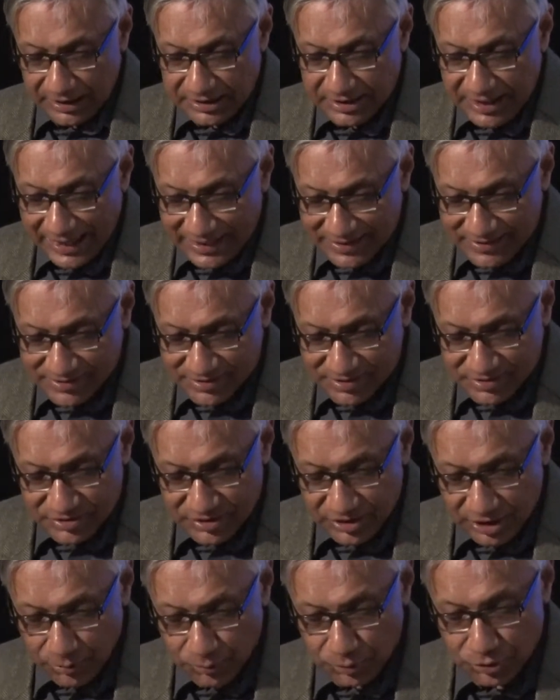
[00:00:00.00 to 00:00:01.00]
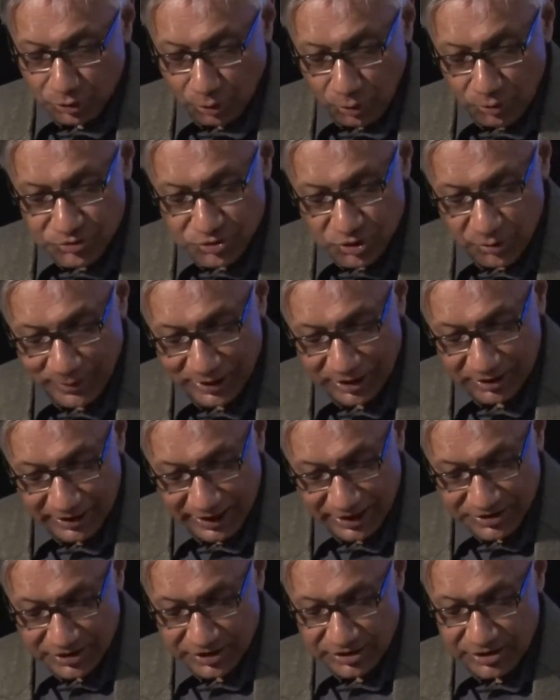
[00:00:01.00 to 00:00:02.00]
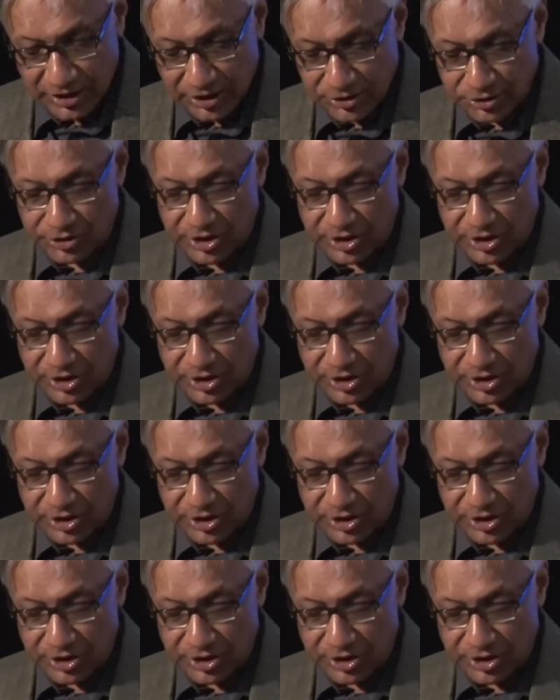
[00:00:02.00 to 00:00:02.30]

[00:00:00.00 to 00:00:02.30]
Texts would also be related to